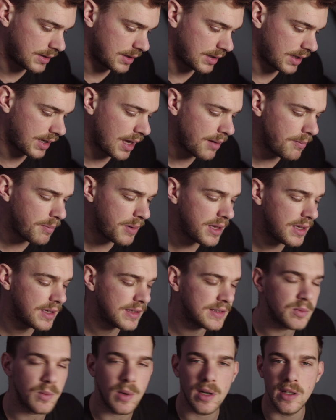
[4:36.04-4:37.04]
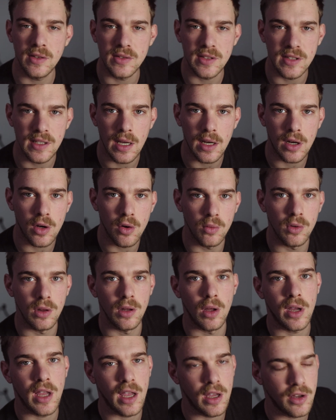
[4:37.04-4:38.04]
camping is when you see a cool
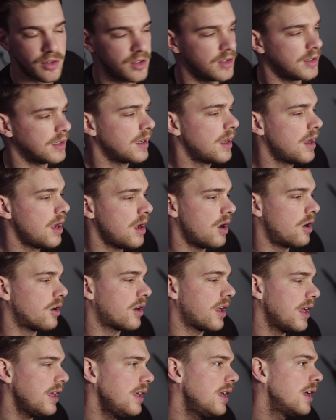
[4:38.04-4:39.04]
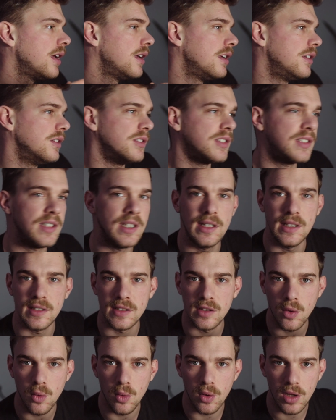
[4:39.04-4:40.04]
location, okay? You see this
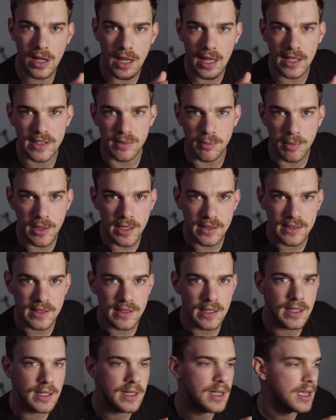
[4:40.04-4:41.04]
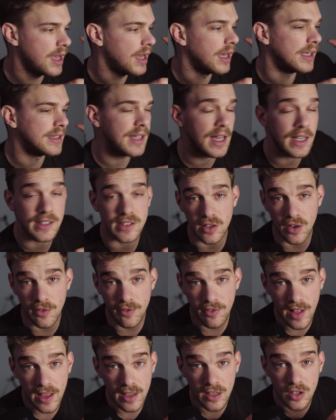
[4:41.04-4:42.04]
cool glass building, nice
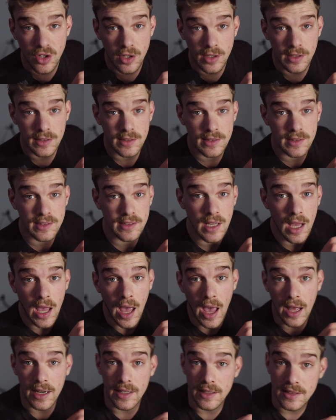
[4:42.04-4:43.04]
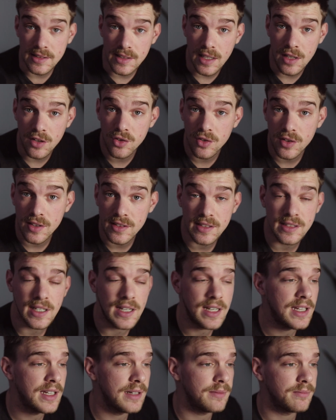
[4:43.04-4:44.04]
reflections, and it's
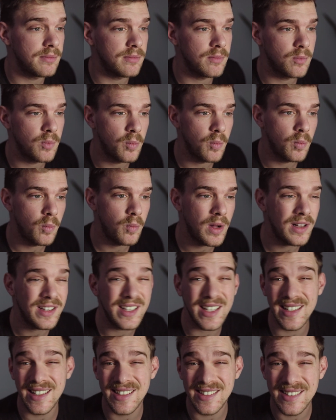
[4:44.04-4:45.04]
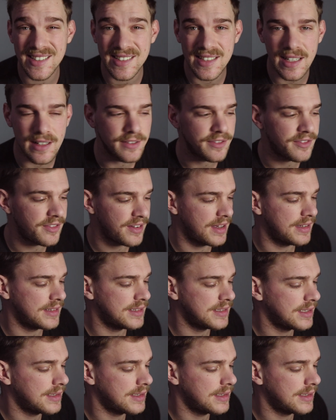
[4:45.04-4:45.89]
interesting, well, in itself. And